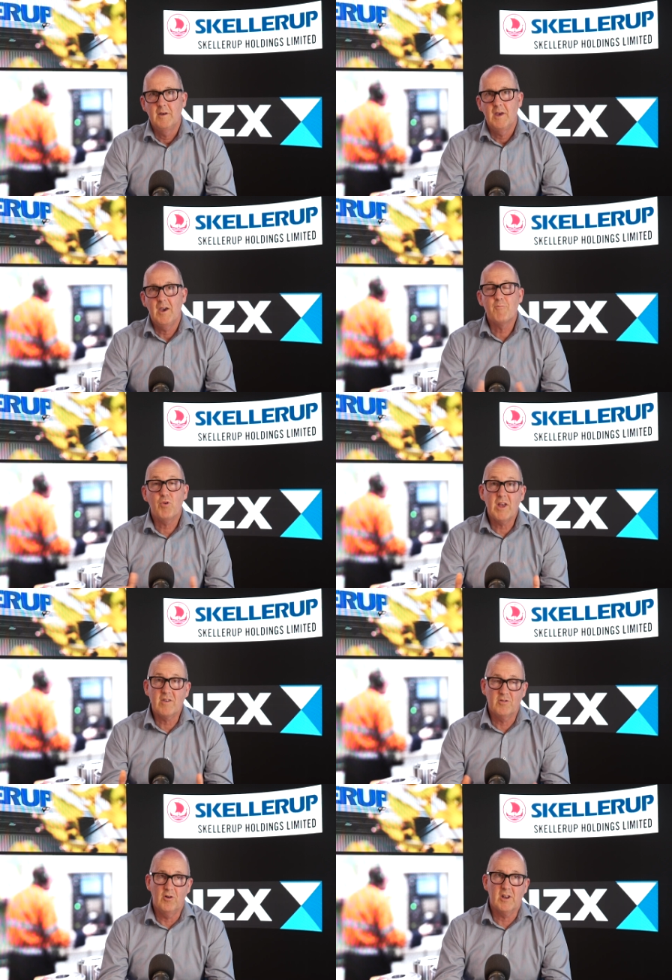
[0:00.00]
Yeah, I'm pretty
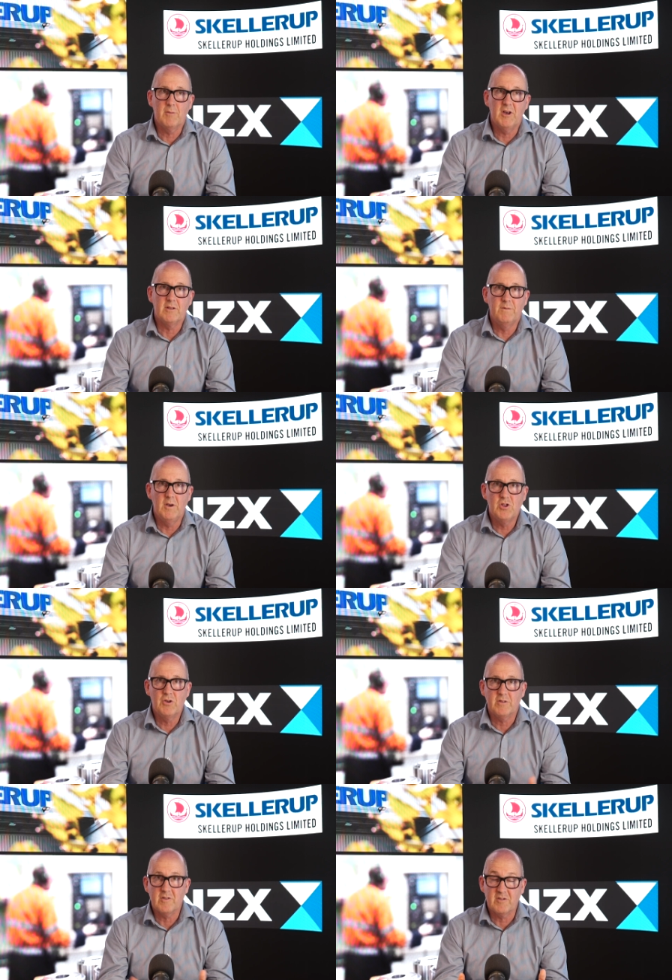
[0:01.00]
excited about the
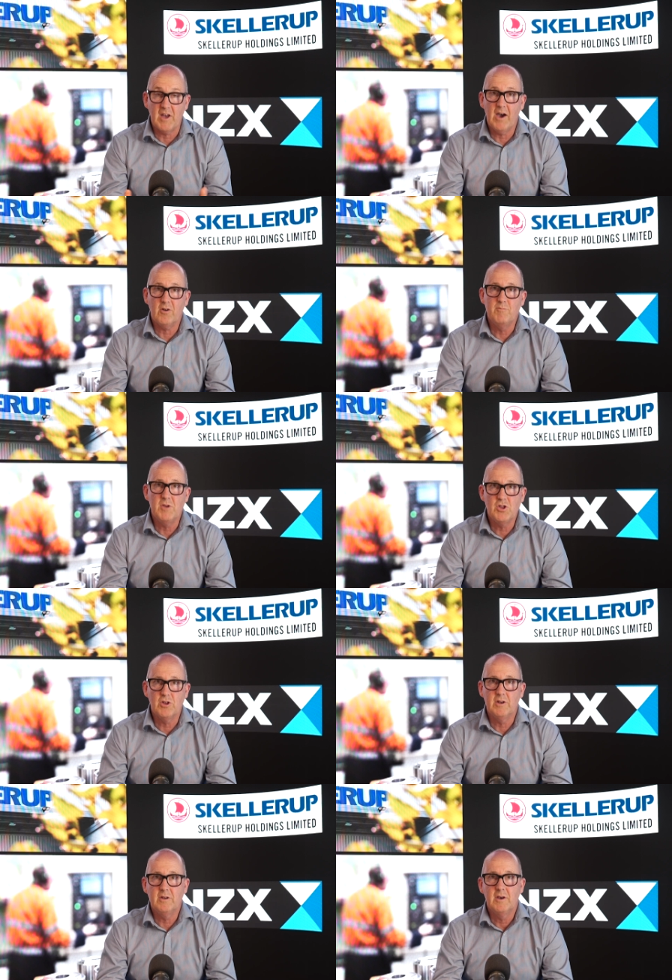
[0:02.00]
future. At the start, I
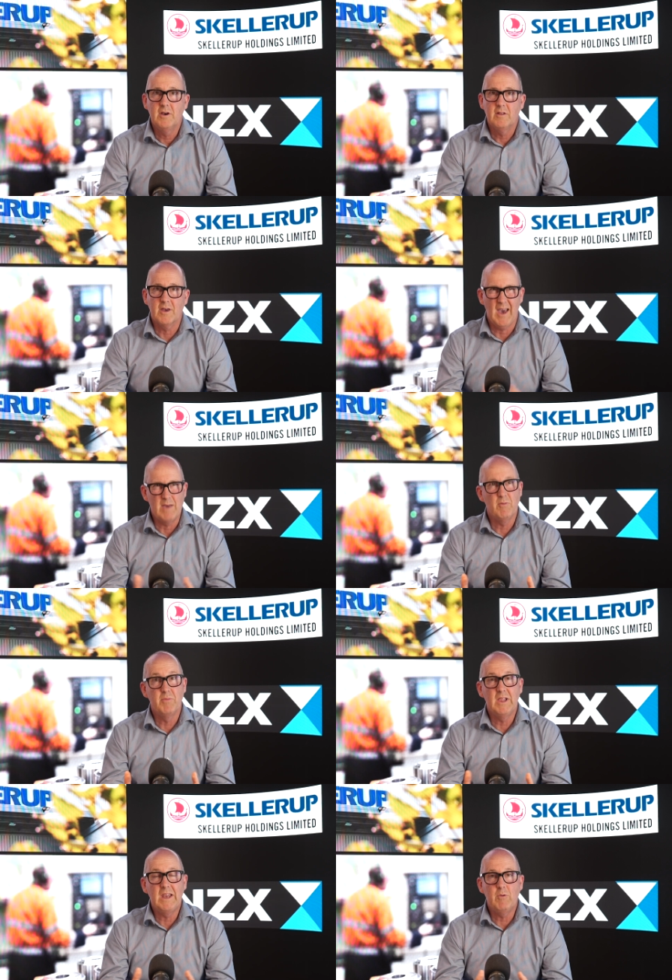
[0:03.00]
mentioned the
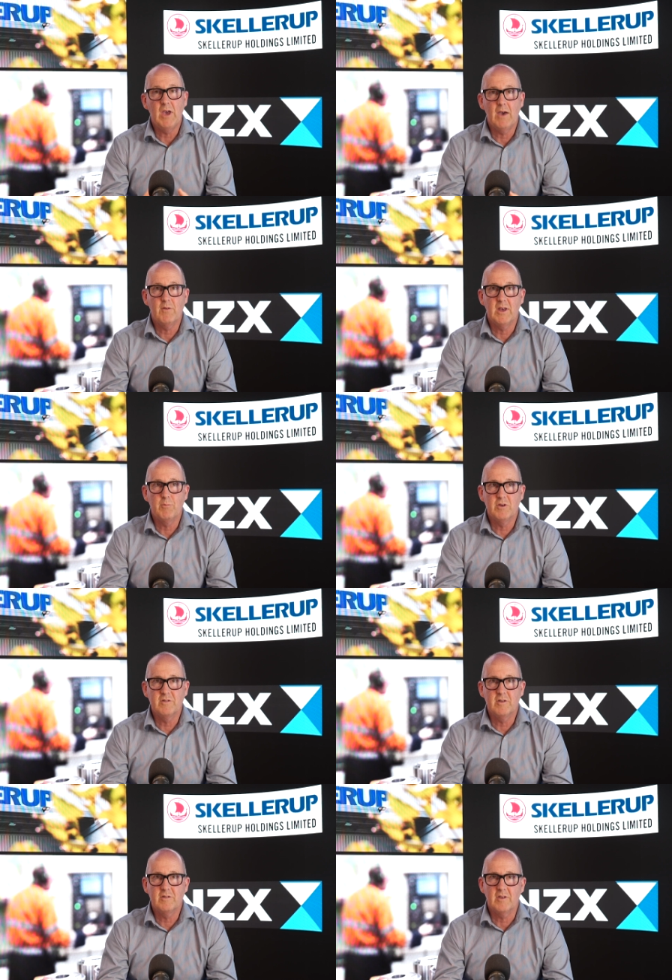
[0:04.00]
capability we have in our
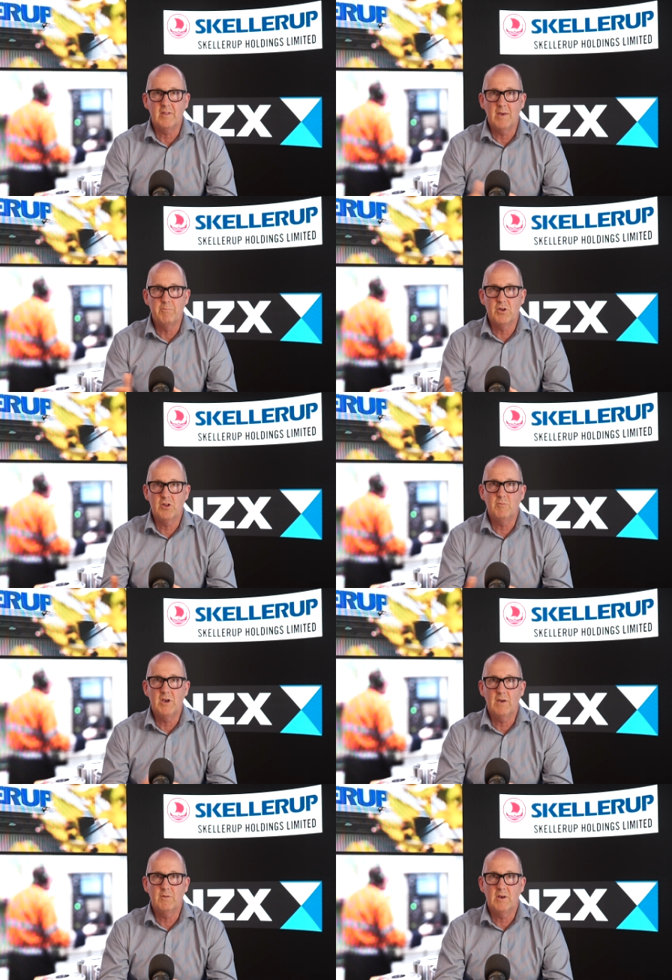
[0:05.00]
business and the ambition we
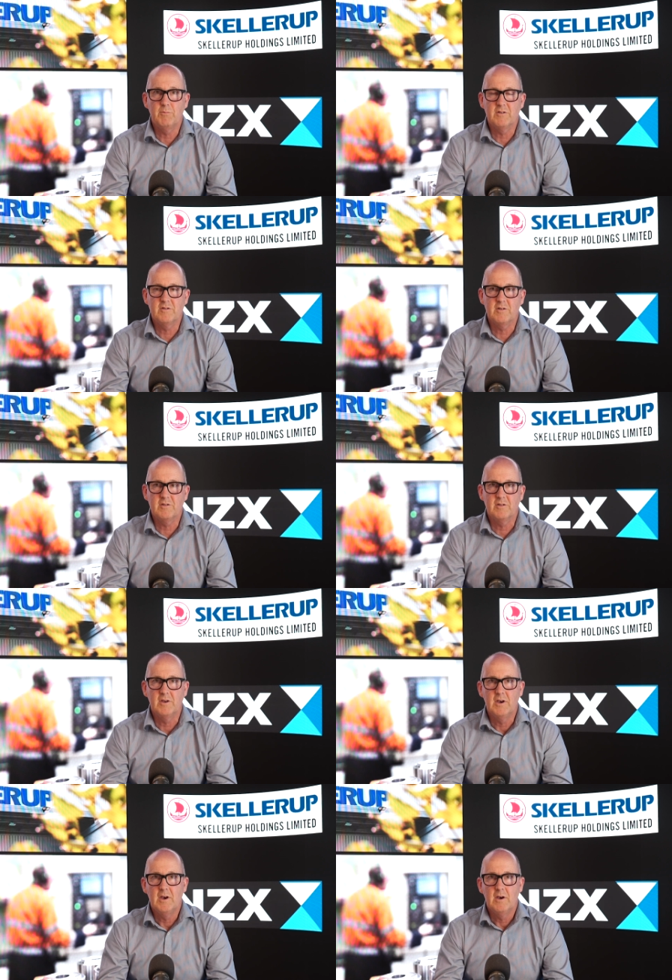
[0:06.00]
have in our business.
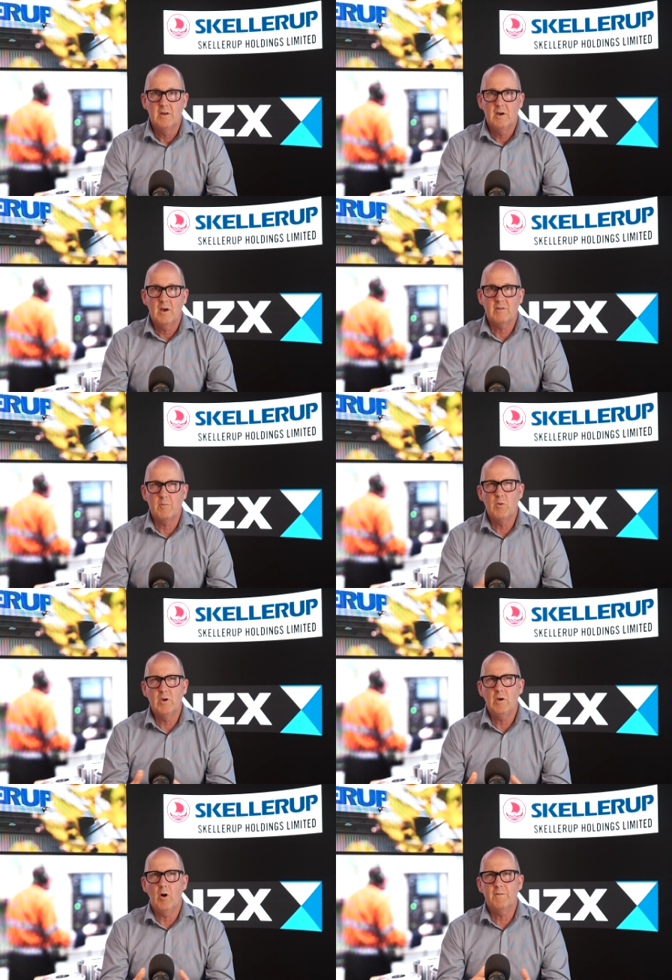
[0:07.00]
Something
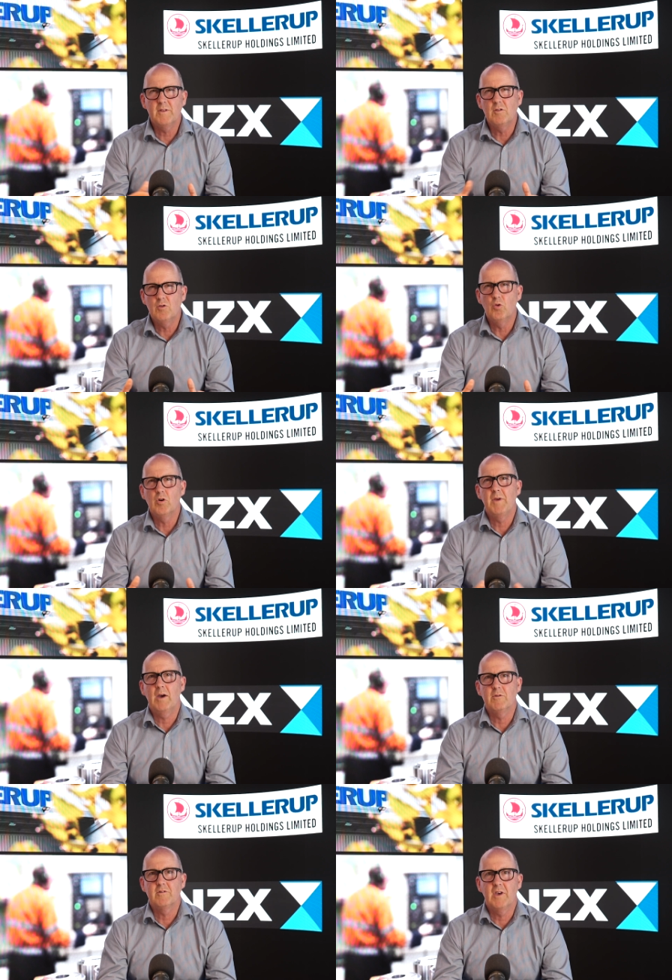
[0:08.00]
we often talk
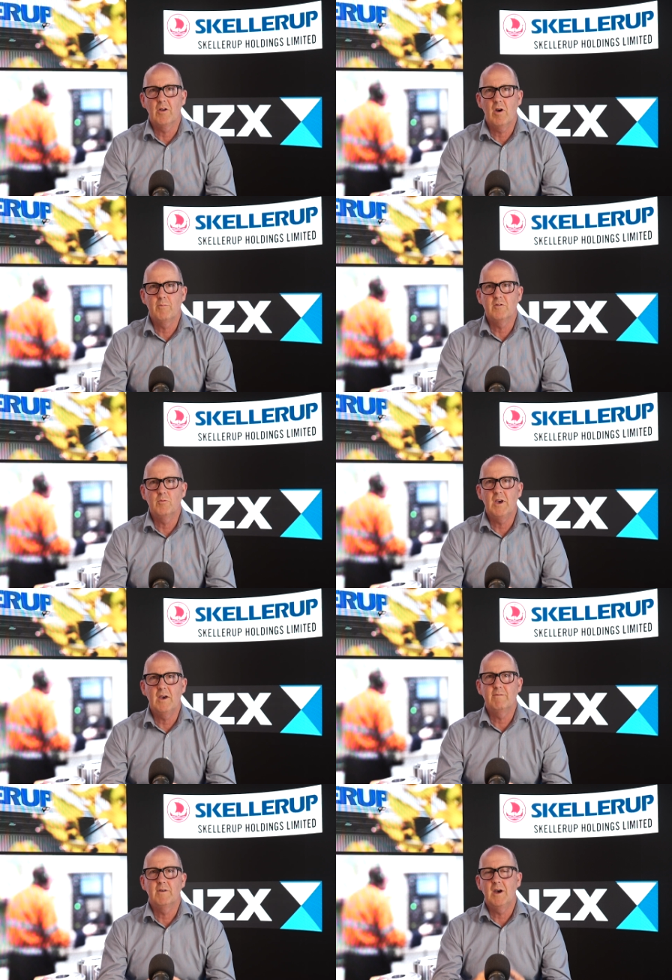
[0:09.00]
about with Skellerup is we
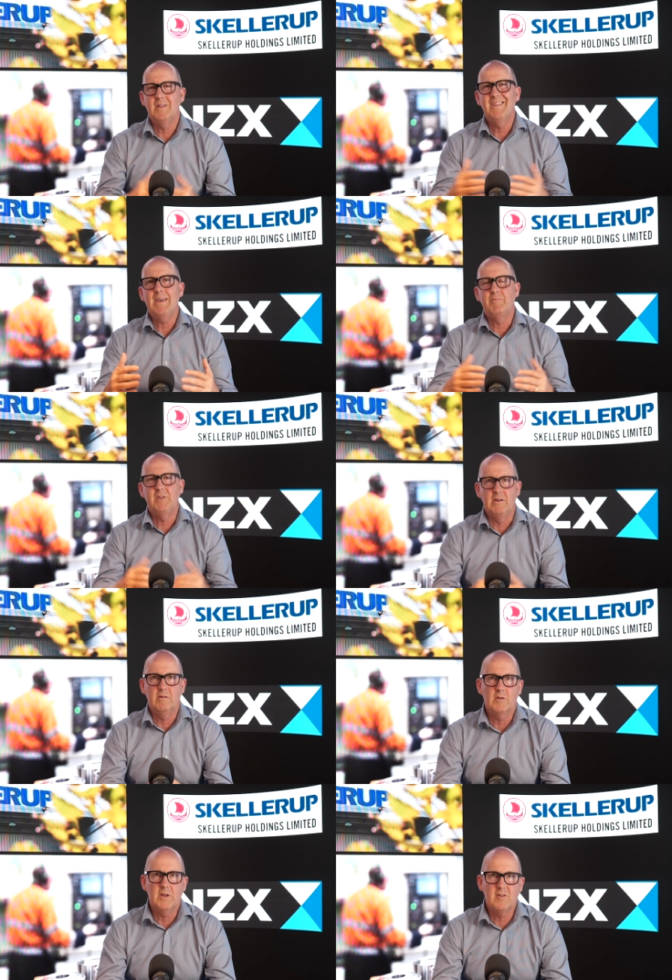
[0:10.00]
have a deep
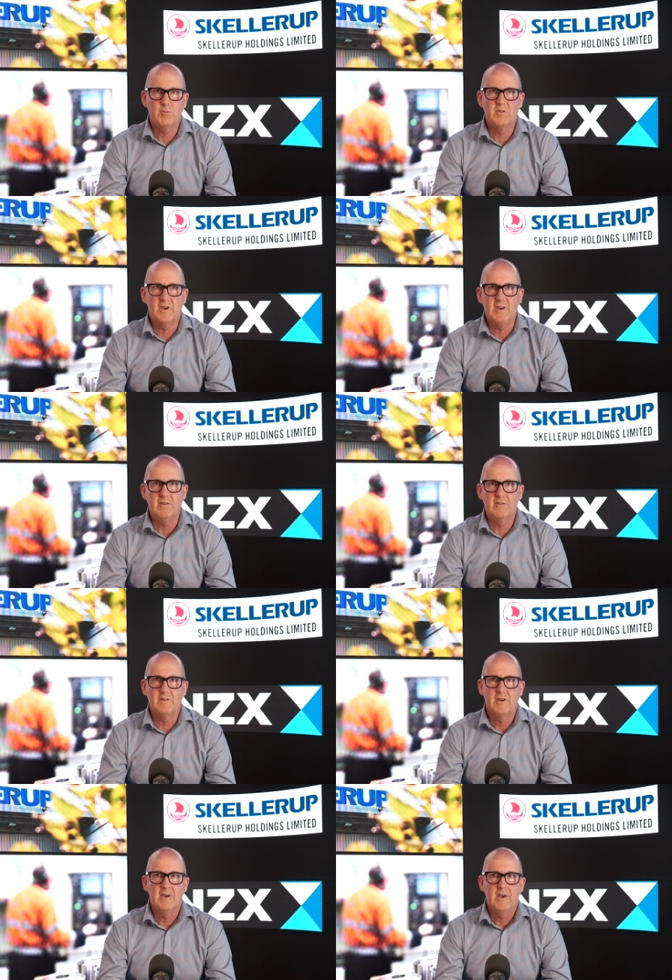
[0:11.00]
technical expertise,
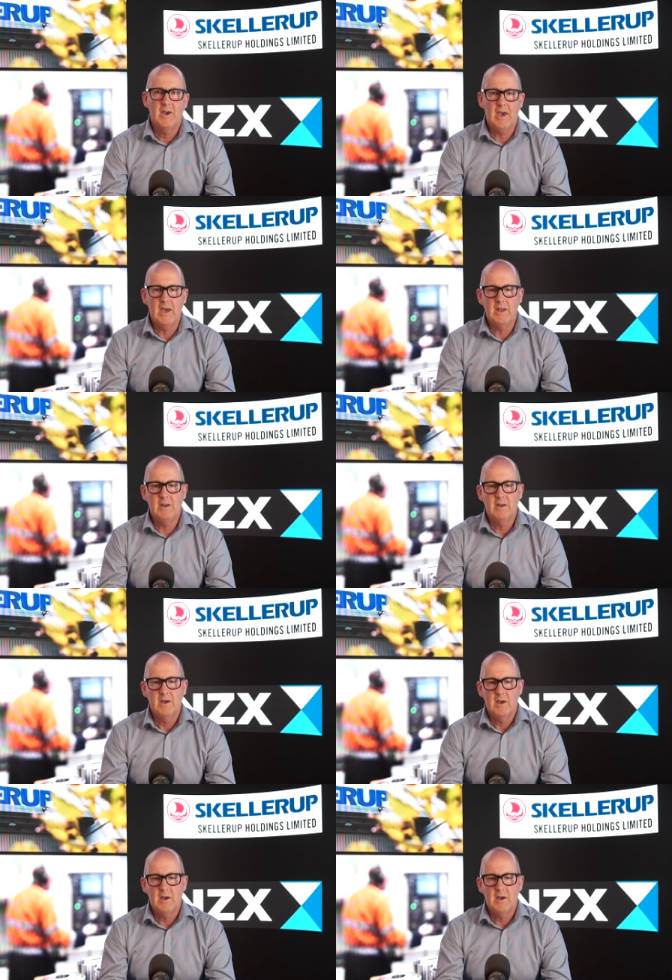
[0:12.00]
and